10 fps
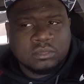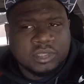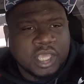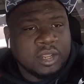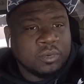
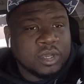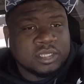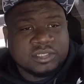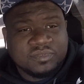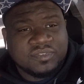that it
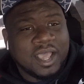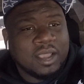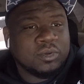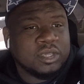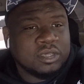was a
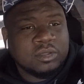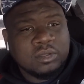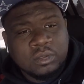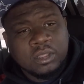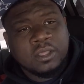flywheel,
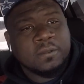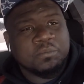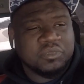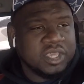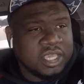
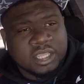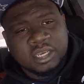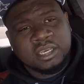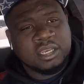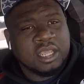
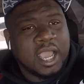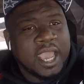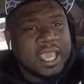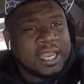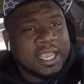then I
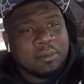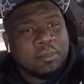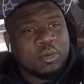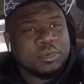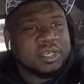had like a
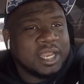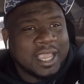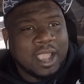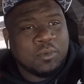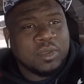moment that
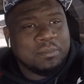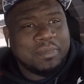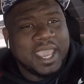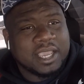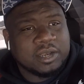like I went
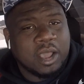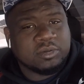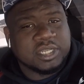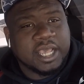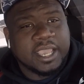back and I
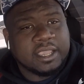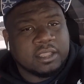was like